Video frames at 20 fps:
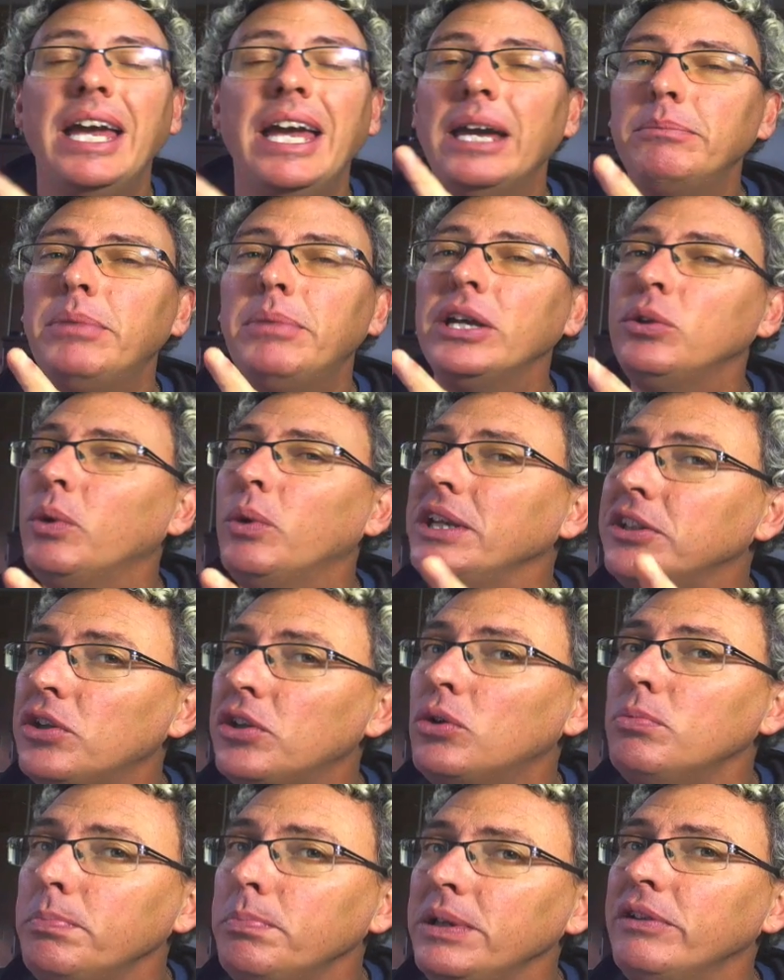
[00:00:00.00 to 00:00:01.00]
And by the way,
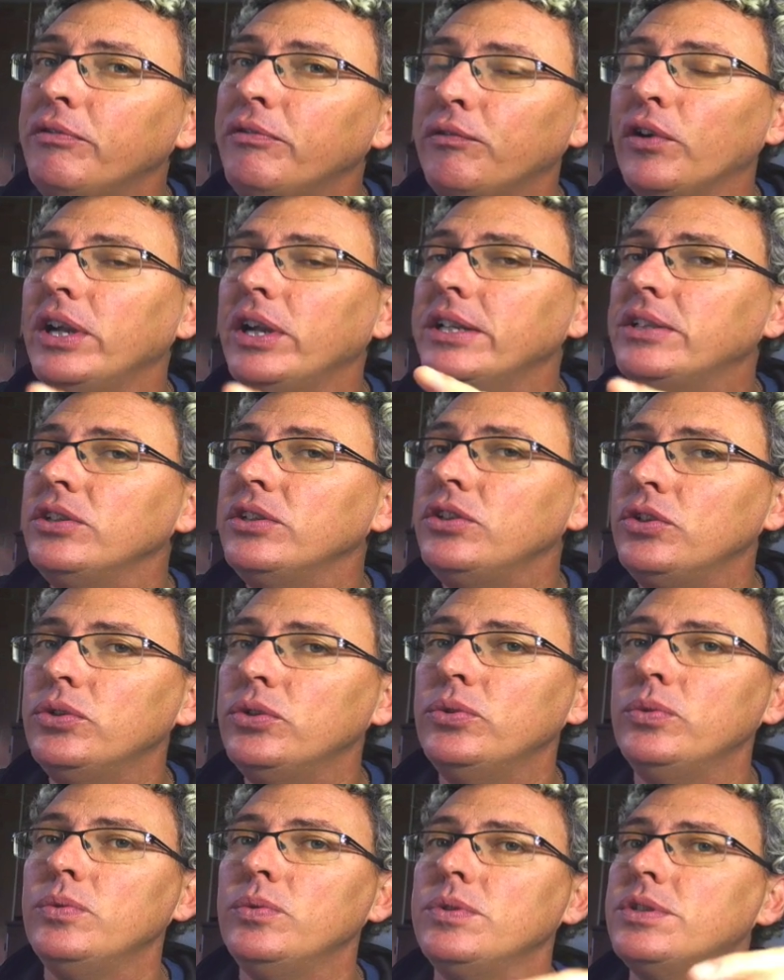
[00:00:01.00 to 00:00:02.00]
don't be afraid to
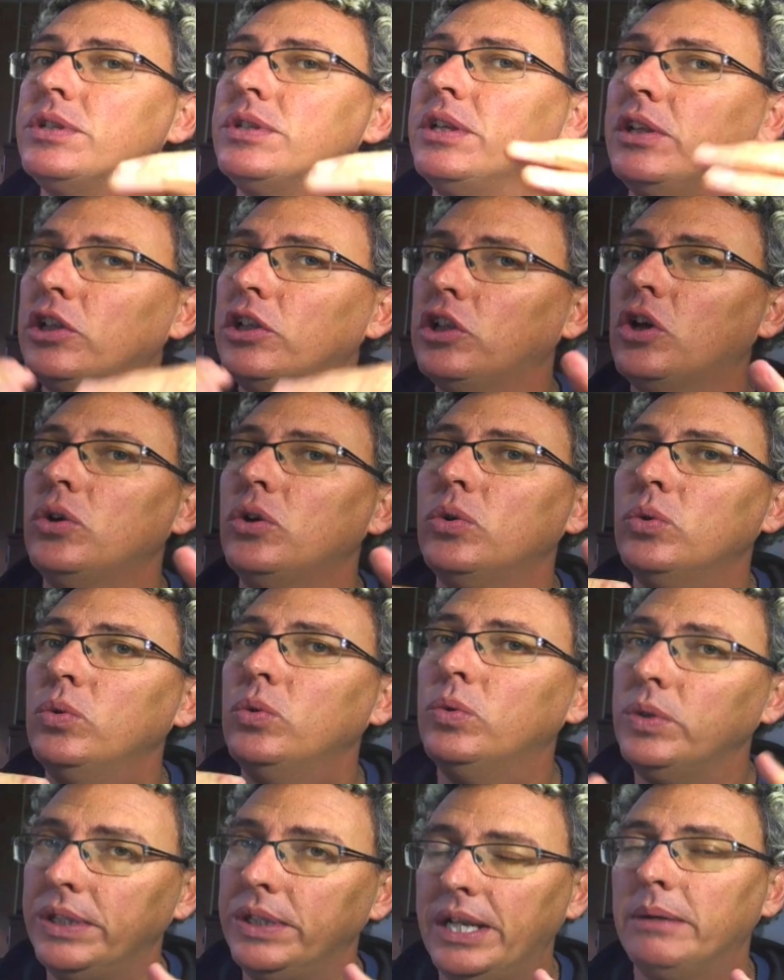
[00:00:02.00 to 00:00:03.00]
use
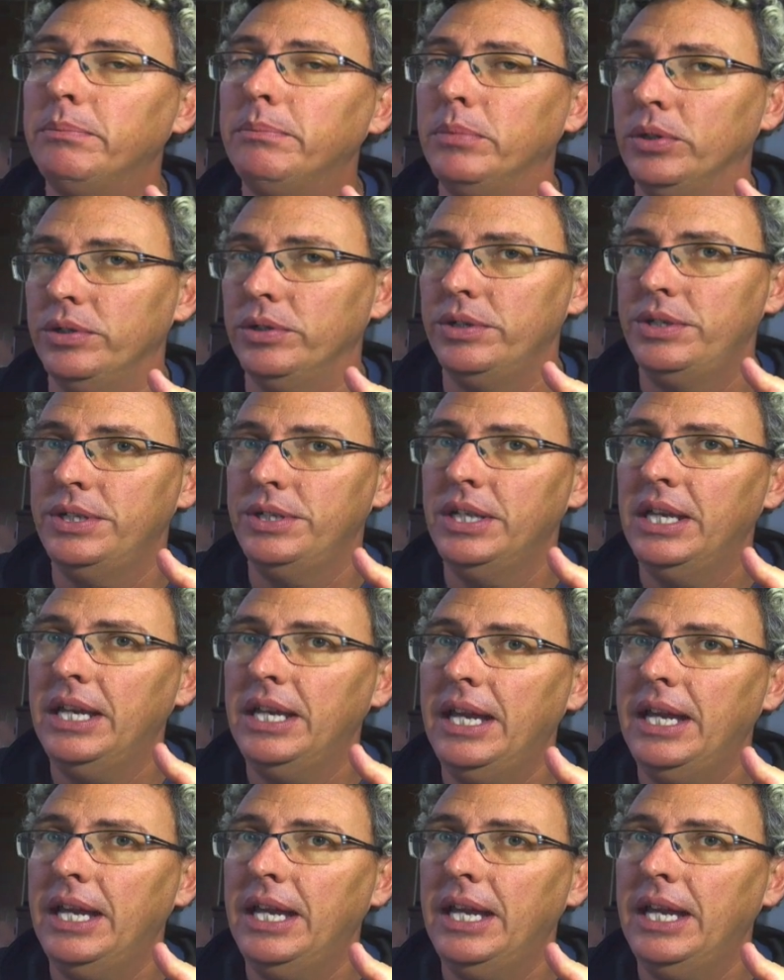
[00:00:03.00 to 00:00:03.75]
low numbers.